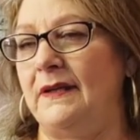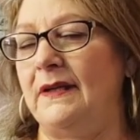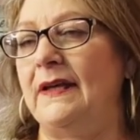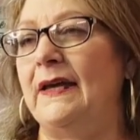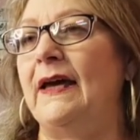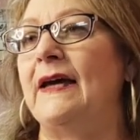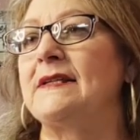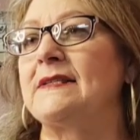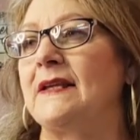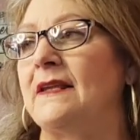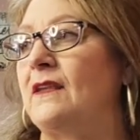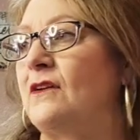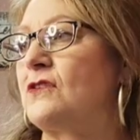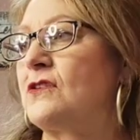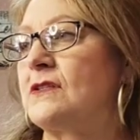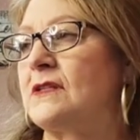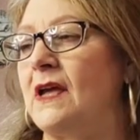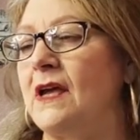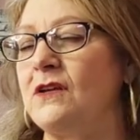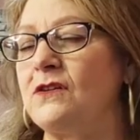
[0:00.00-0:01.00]
Yes, and their
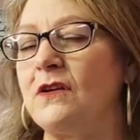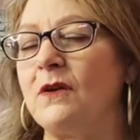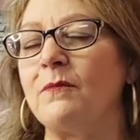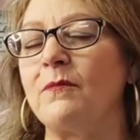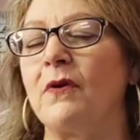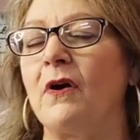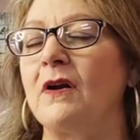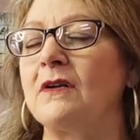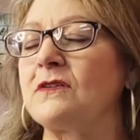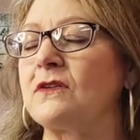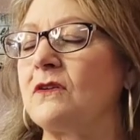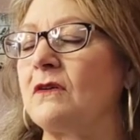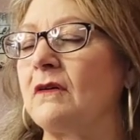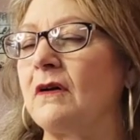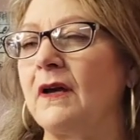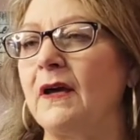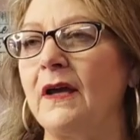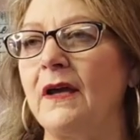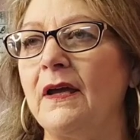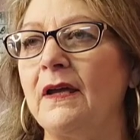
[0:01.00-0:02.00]
staging part's
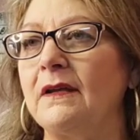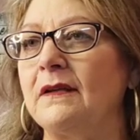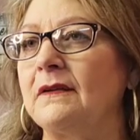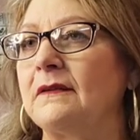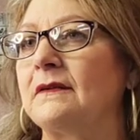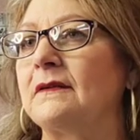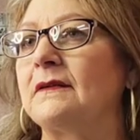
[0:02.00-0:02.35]
great.